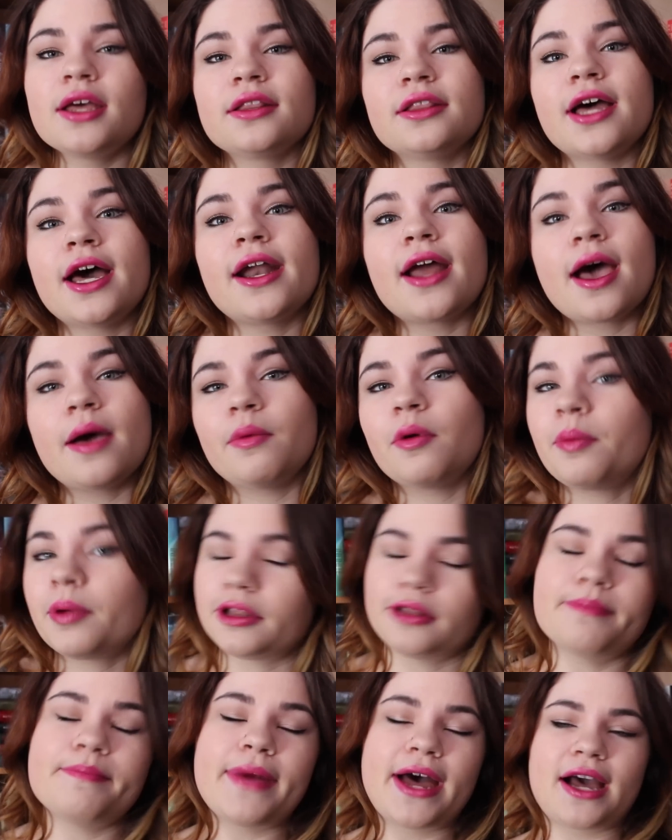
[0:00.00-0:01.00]
then I will
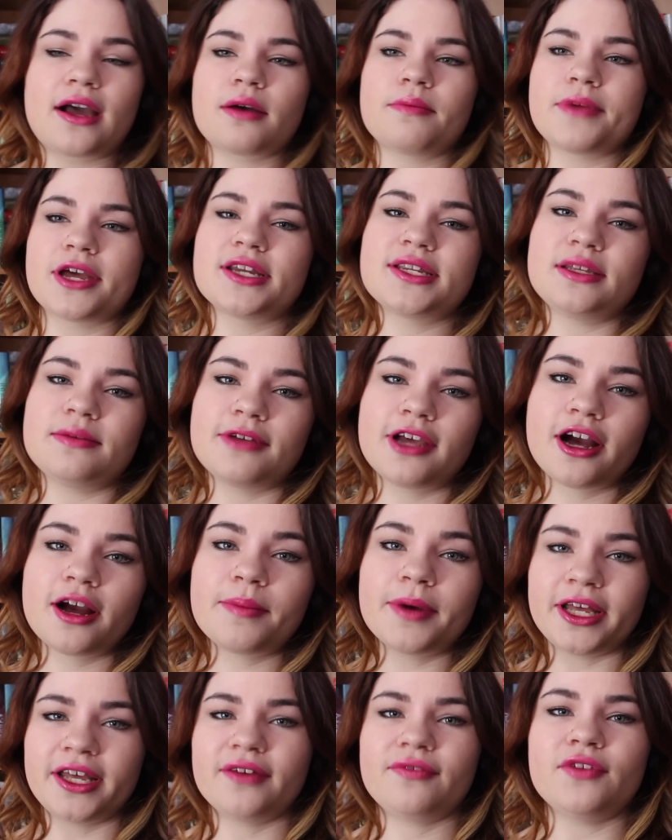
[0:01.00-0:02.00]
put them back on my
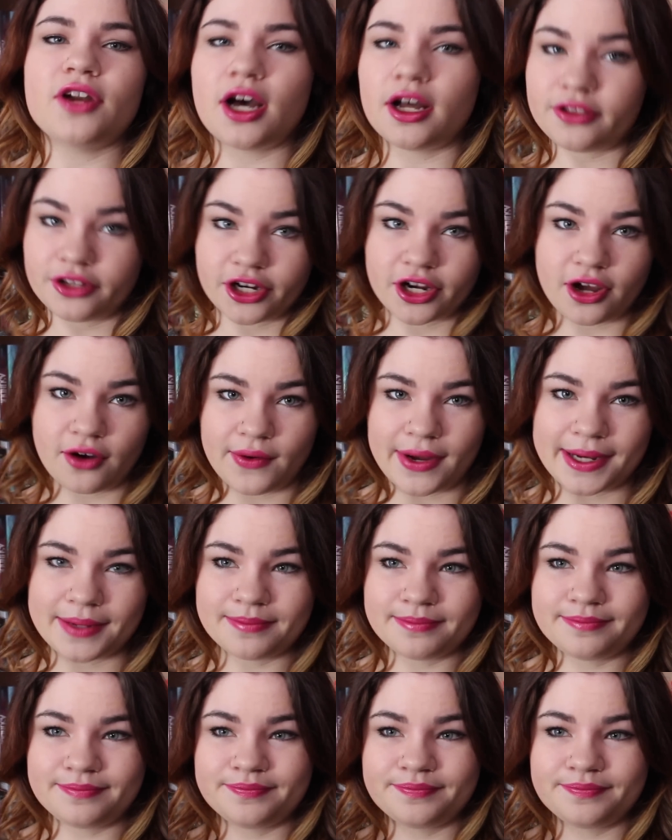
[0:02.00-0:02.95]
TBR but if not they're going